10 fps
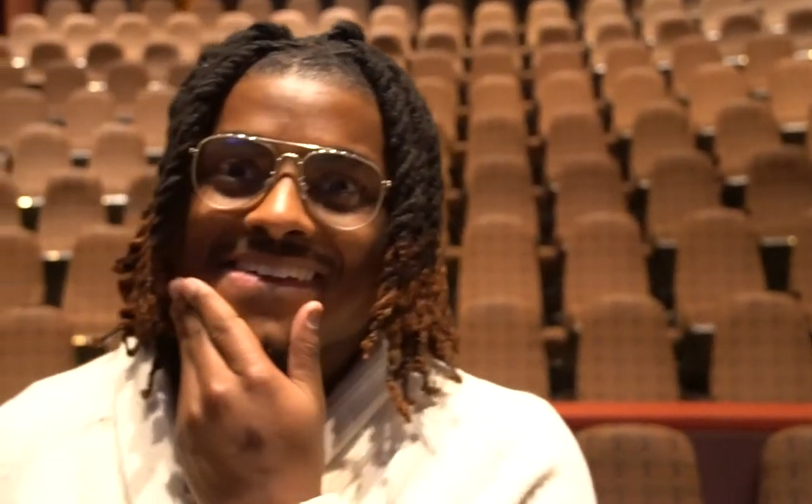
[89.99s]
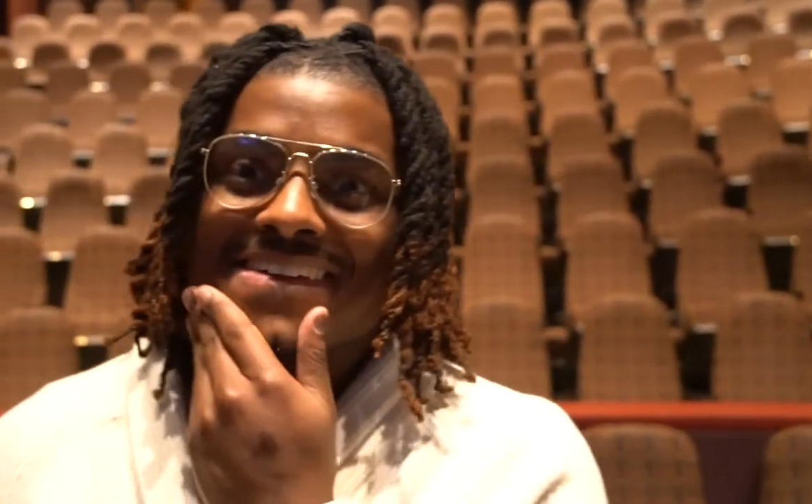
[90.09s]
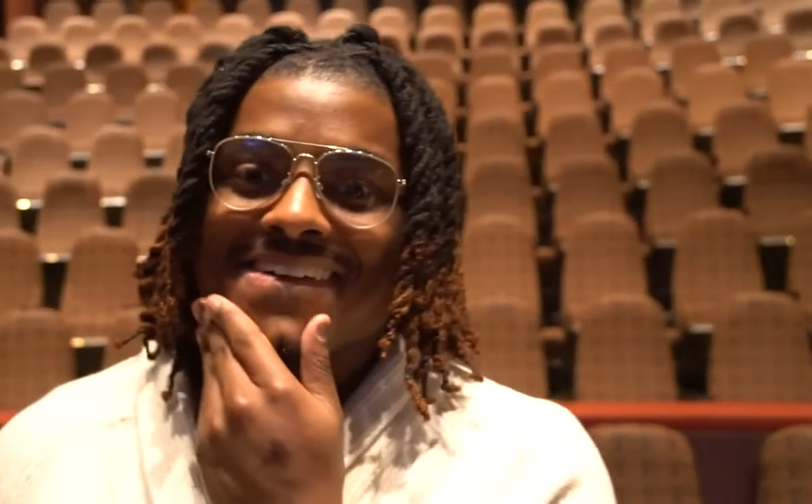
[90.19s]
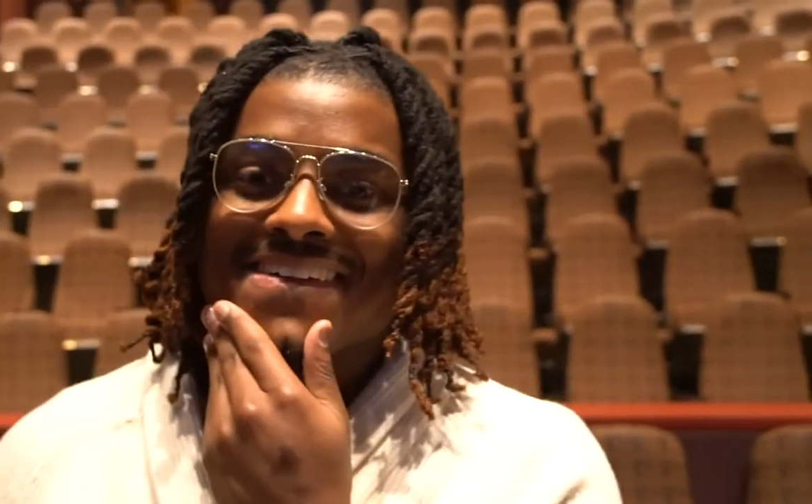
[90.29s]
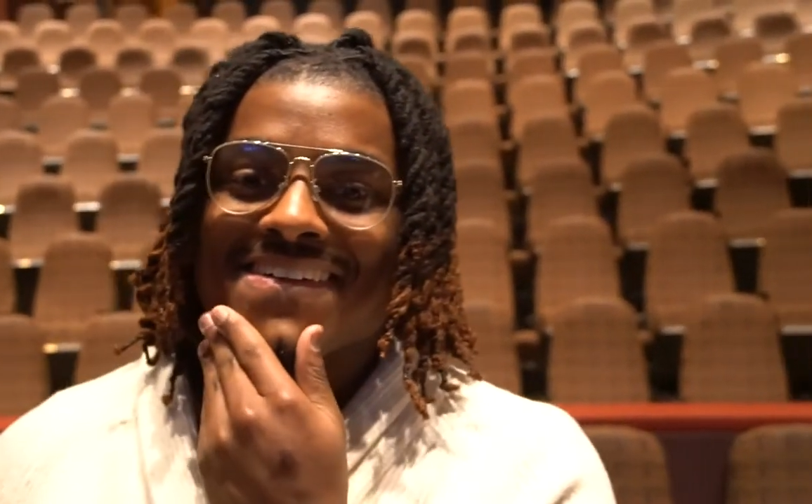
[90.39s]

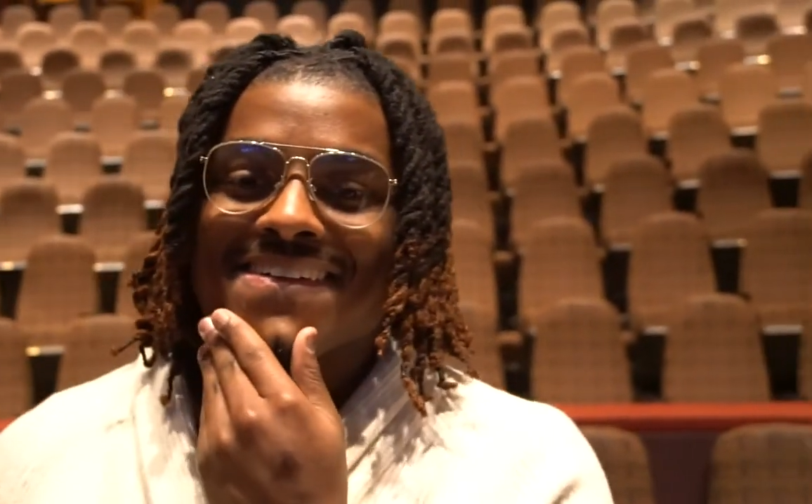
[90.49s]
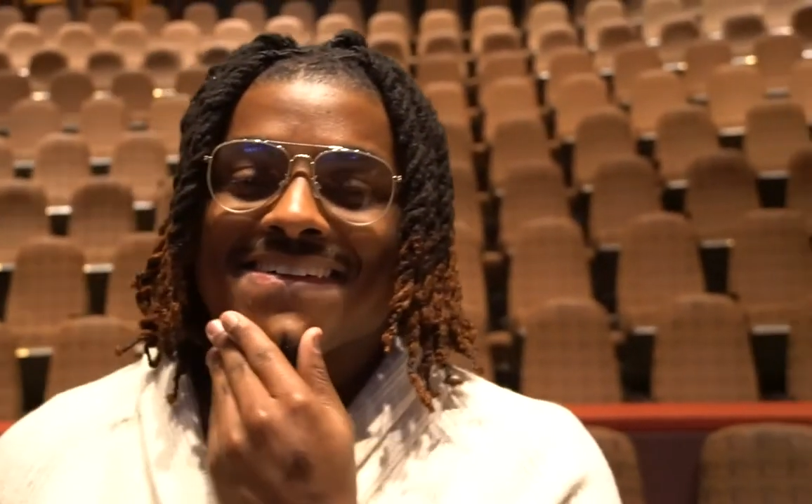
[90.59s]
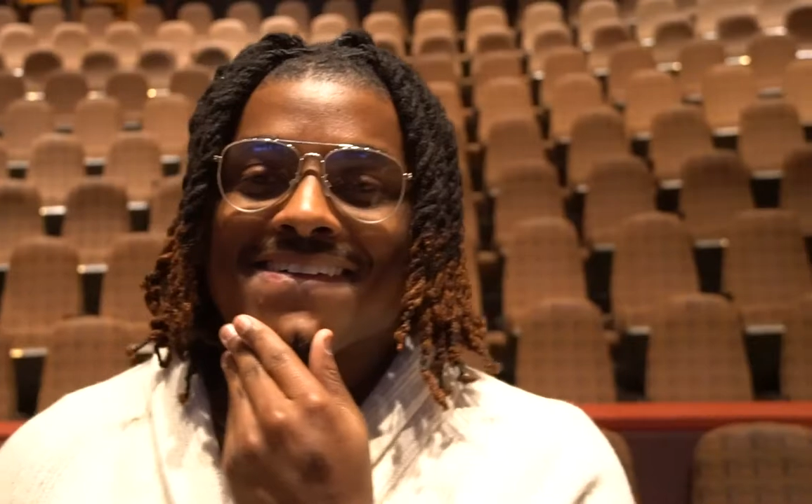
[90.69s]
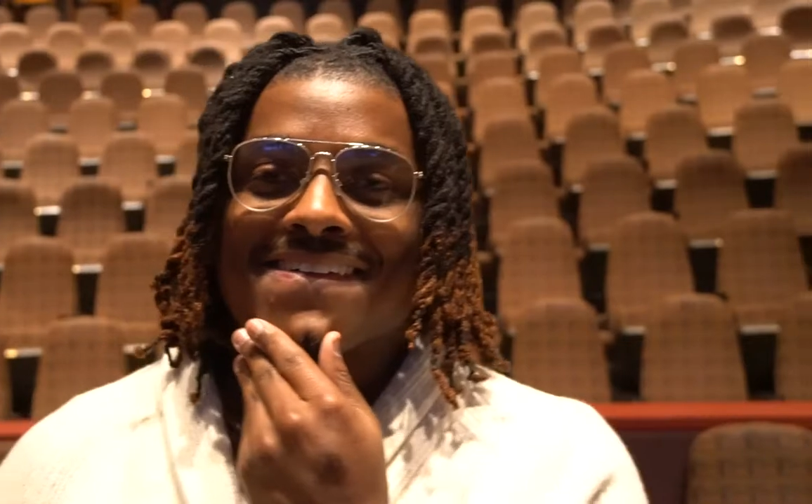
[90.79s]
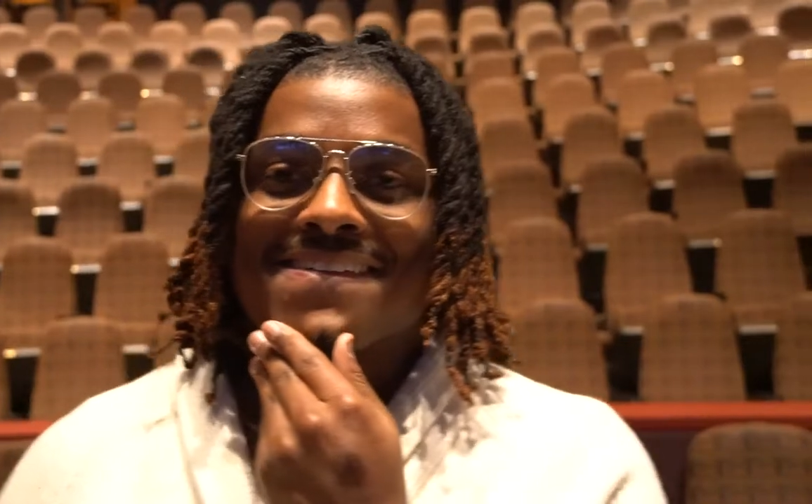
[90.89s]
decide whether or
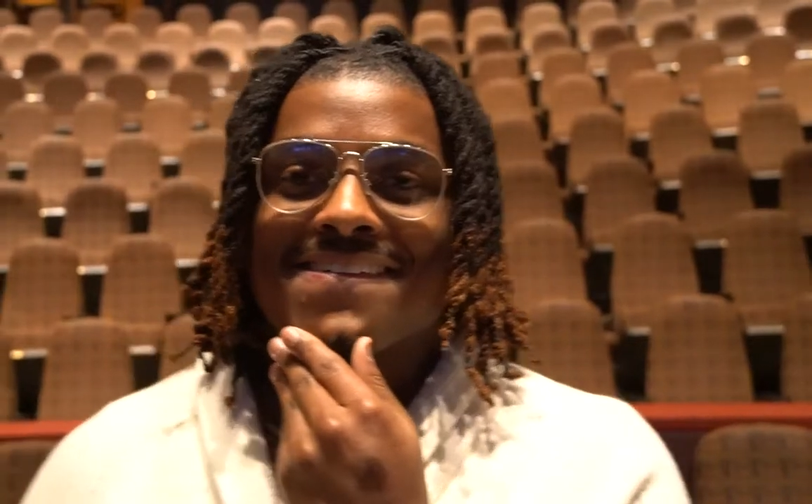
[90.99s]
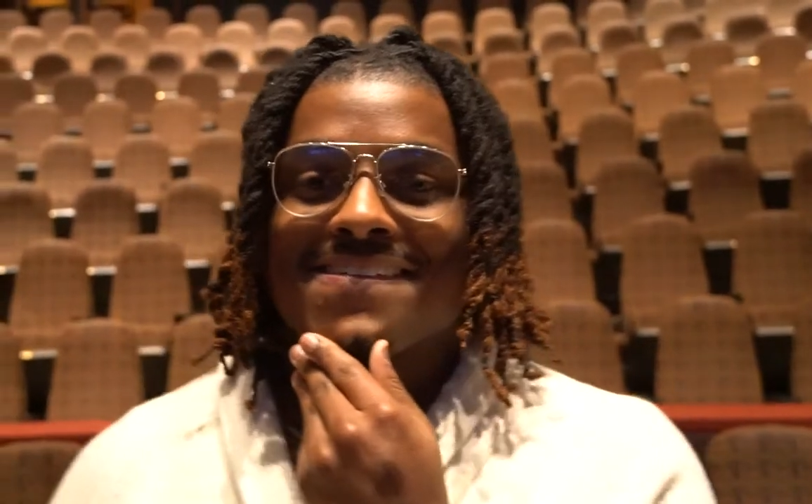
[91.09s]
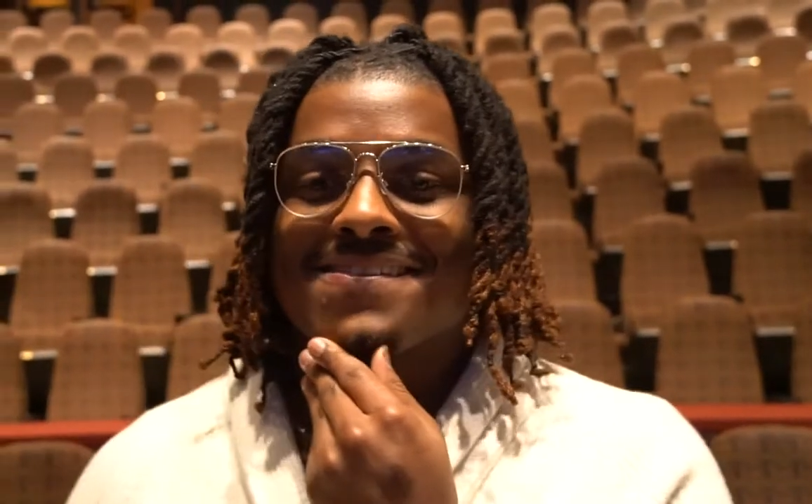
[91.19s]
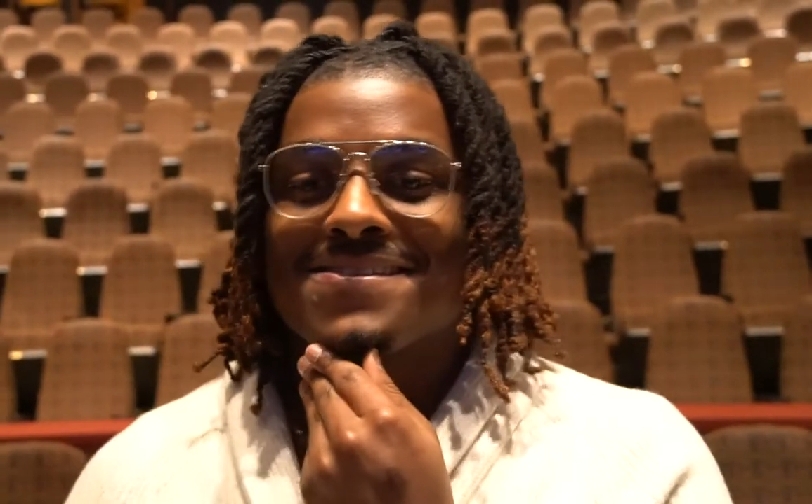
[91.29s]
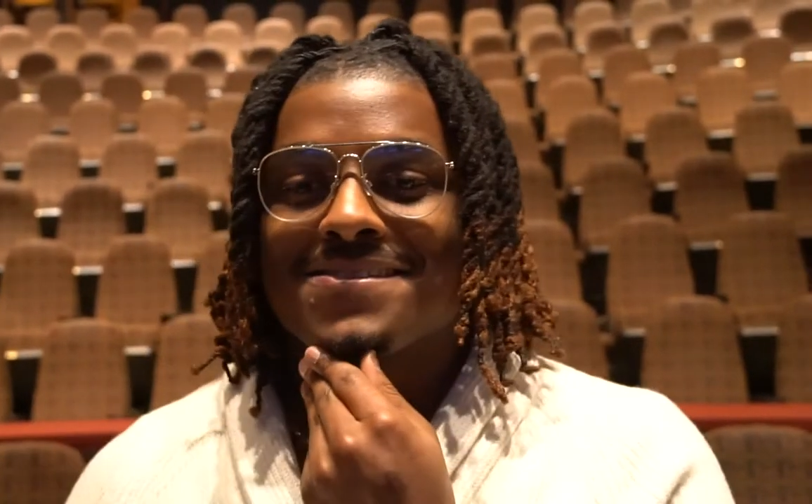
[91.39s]
not to come back or not,